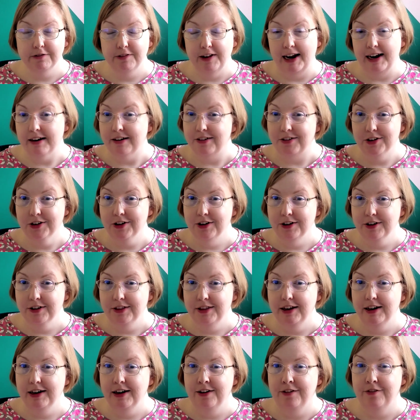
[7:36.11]
factor
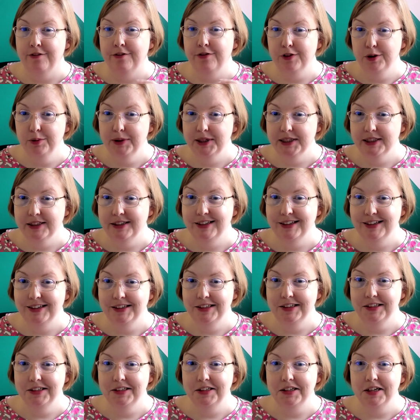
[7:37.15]
that
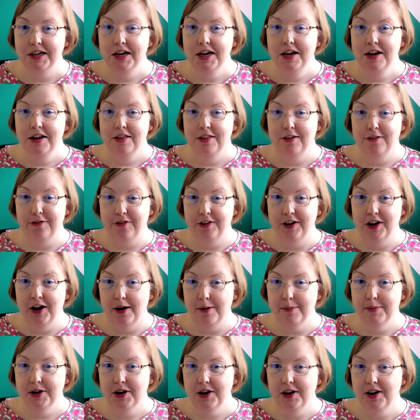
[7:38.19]
influences the
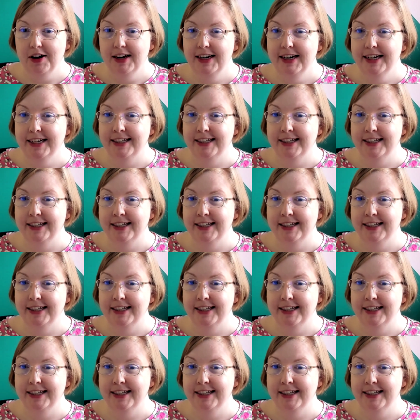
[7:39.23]
phenomenon.